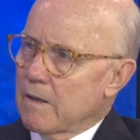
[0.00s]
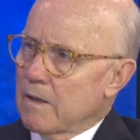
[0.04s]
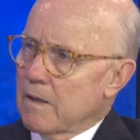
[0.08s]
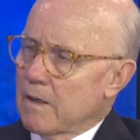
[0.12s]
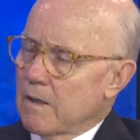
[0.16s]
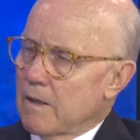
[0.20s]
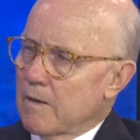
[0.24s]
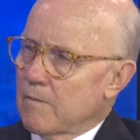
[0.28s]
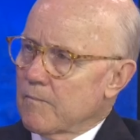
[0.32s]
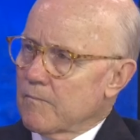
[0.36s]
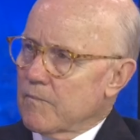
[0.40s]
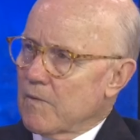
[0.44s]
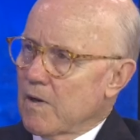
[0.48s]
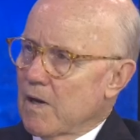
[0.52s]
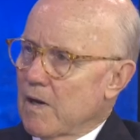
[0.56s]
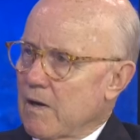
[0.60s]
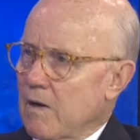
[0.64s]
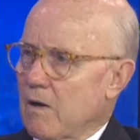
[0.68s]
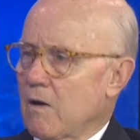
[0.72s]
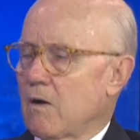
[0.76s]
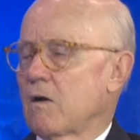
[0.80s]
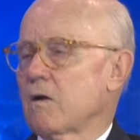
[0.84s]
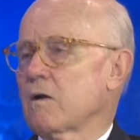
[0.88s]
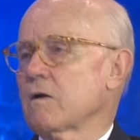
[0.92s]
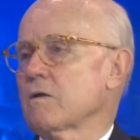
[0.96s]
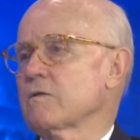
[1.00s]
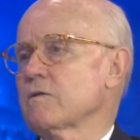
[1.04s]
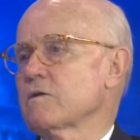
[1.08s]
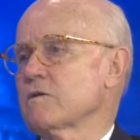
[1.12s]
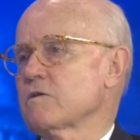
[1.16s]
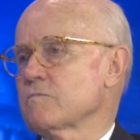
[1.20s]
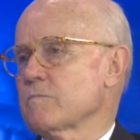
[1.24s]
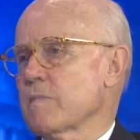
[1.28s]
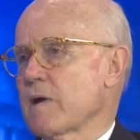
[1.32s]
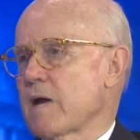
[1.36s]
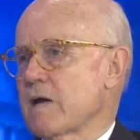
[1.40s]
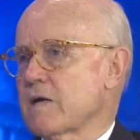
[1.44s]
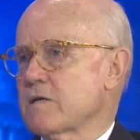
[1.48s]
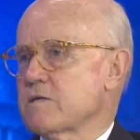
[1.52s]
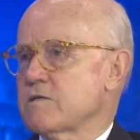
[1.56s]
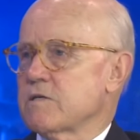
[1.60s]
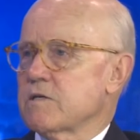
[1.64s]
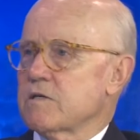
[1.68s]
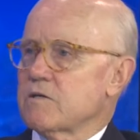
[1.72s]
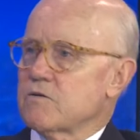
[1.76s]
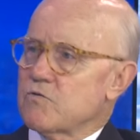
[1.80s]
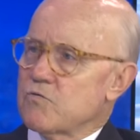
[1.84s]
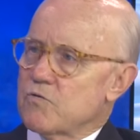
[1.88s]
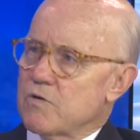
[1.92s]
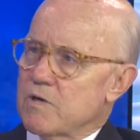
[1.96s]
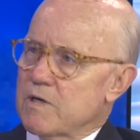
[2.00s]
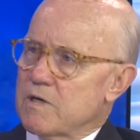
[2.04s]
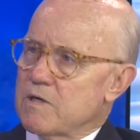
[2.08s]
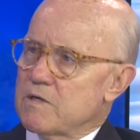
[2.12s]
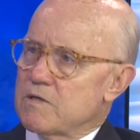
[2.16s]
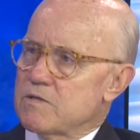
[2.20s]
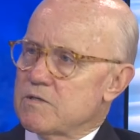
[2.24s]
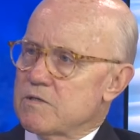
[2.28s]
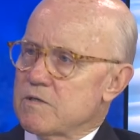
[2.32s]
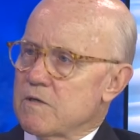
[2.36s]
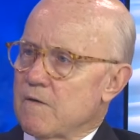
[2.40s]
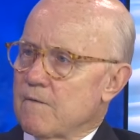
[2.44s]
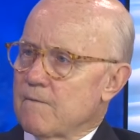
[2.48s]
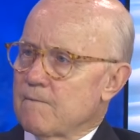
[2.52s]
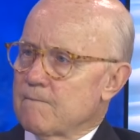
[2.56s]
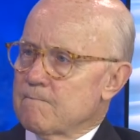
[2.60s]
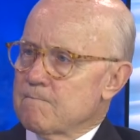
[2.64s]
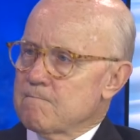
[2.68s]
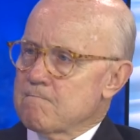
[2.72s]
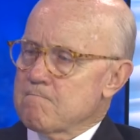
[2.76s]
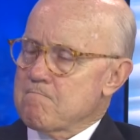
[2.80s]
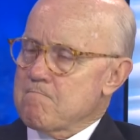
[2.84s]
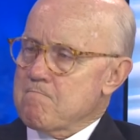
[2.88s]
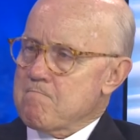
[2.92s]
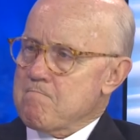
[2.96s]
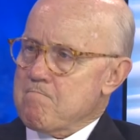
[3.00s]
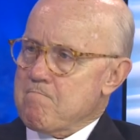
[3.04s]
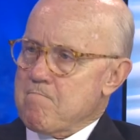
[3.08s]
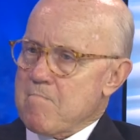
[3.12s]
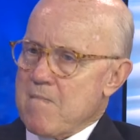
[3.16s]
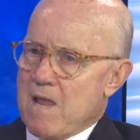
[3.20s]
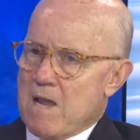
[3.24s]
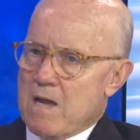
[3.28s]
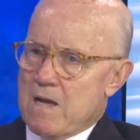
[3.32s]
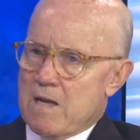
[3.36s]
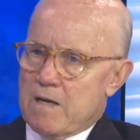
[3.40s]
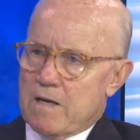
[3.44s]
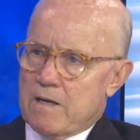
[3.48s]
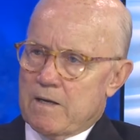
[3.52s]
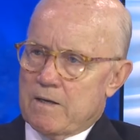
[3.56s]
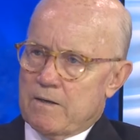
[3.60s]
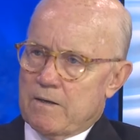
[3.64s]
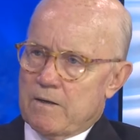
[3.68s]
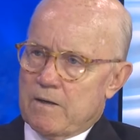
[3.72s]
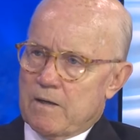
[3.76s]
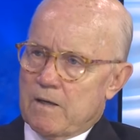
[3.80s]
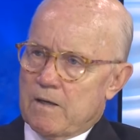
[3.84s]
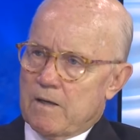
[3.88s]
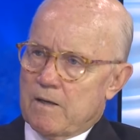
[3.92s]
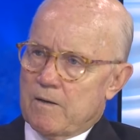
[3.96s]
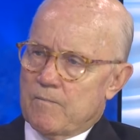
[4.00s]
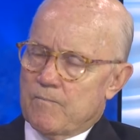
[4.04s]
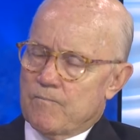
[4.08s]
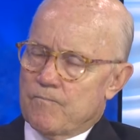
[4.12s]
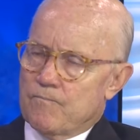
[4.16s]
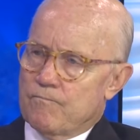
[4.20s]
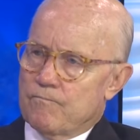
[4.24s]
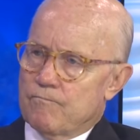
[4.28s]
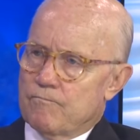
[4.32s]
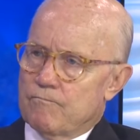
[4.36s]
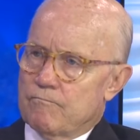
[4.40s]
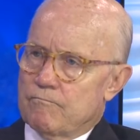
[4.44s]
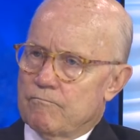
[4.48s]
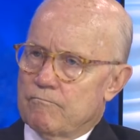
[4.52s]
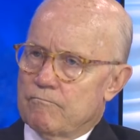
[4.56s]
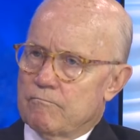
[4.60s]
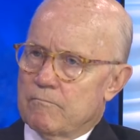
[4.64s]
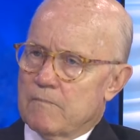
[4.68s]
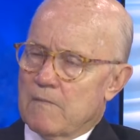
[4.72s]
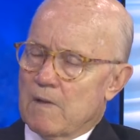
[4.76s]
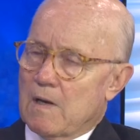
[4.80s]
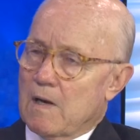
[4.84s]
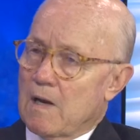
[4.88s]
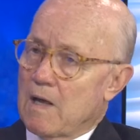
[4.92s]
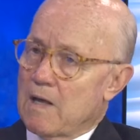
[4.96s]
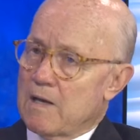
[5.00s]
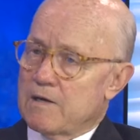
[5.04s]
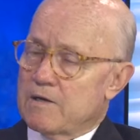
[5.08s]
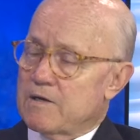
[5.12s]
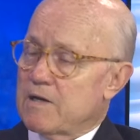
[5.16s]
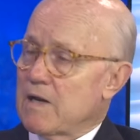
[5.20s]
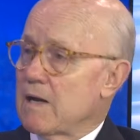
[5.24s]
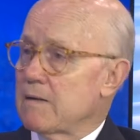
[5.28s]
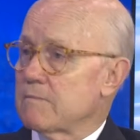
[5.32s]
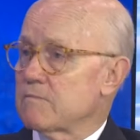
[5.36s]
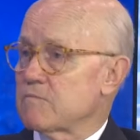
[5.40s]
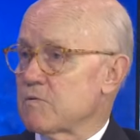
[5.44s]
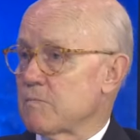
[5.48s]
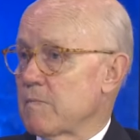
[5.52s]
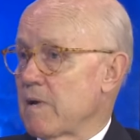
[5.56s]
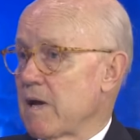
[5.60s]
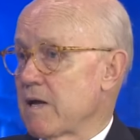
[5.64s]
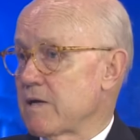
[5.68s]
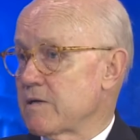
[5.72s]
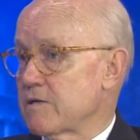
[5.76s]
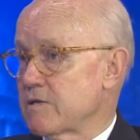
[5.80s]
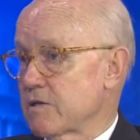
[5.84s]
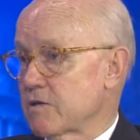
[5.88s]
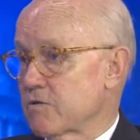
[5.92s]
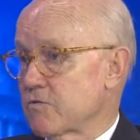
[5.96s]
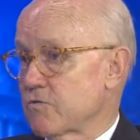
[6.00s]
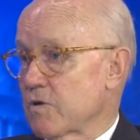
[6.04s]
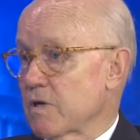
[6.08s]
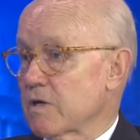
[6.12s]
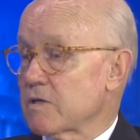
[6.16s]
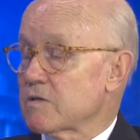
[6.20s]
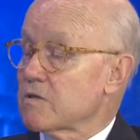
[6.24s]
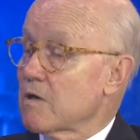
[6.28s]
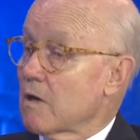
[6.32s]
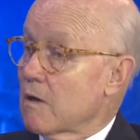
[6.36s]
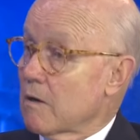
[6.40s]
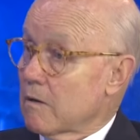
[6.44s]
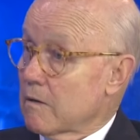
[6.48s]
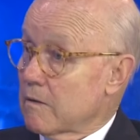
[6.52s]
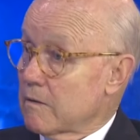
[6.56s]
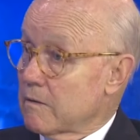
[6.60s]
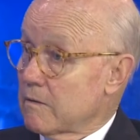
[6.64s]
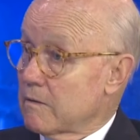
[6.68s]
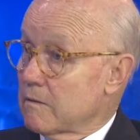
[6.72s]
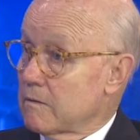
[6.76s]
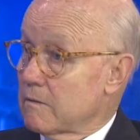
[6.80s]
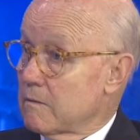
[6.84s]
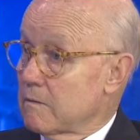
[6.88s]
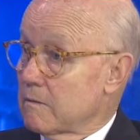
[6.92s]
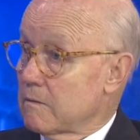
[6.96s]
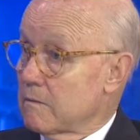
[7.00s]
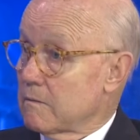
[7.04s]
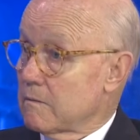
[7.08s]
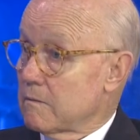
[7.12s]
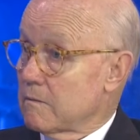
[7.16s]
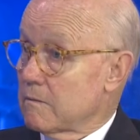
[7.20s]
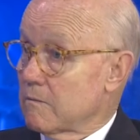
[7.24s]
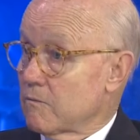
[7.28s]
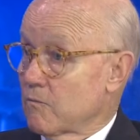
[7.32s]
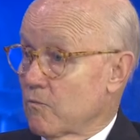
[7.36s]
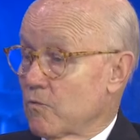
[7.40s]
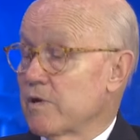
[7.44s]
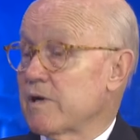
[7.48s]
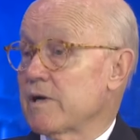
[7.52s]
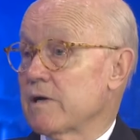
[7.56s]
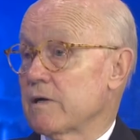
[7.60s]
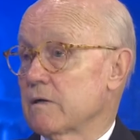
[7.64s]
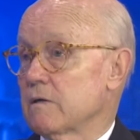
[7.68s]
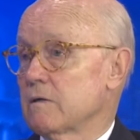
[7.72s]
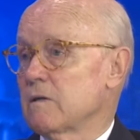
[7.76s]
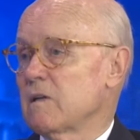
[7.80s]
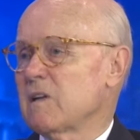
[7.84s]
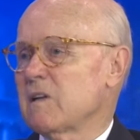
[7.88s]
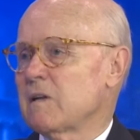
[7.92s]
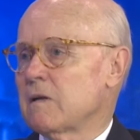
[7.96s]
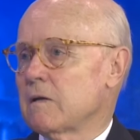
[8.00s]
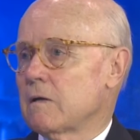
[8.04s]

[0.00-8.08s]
uh, got all of these magic tricks. And uh, a lot of times the magic tricks aren't real.